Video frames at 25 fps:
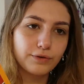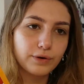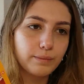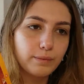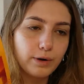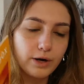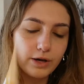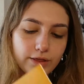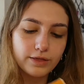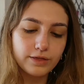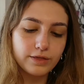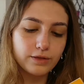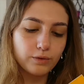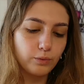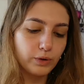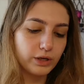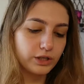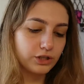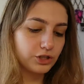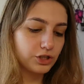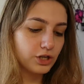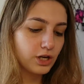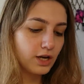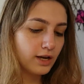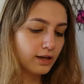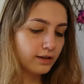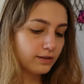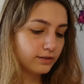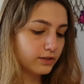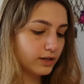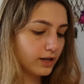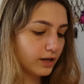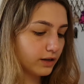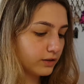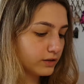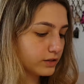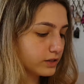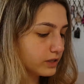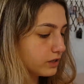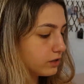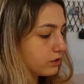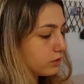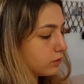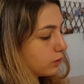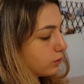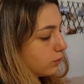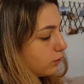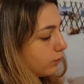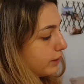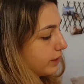month, which tells you
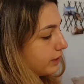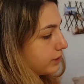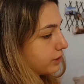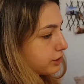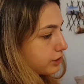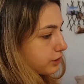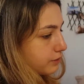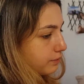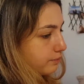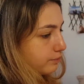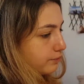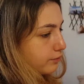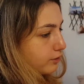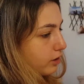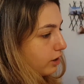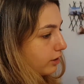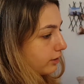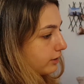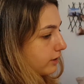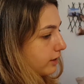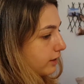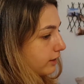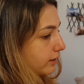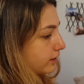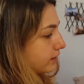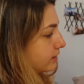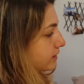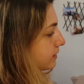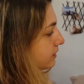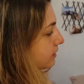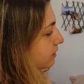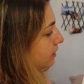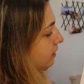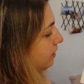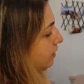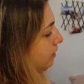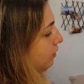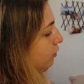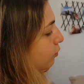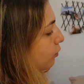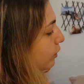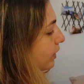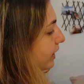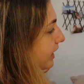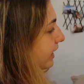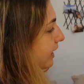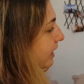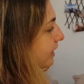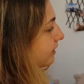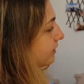which products we
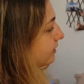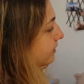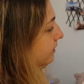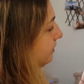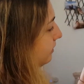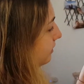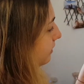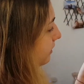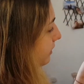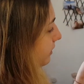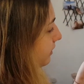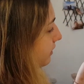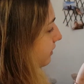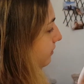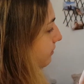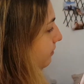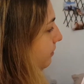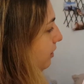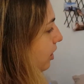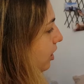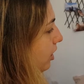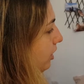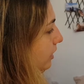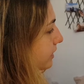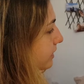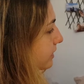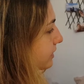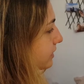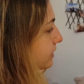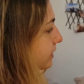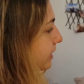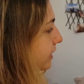get in the box,